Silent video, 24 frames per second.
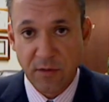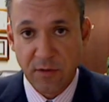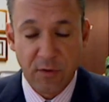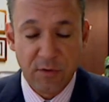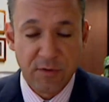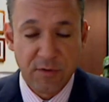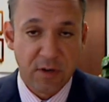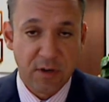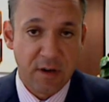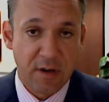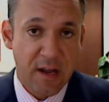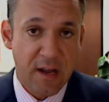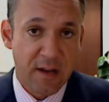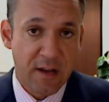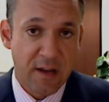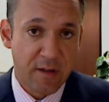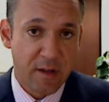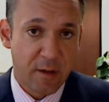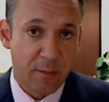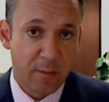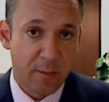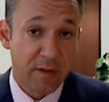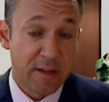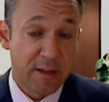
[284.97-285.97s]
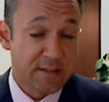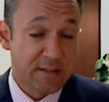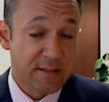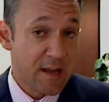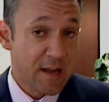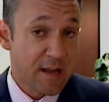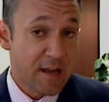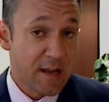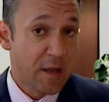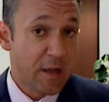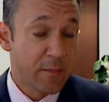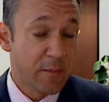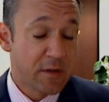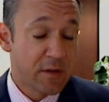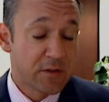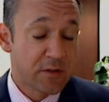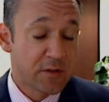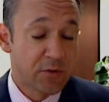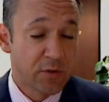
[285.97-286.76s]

So those are not available as a down payment.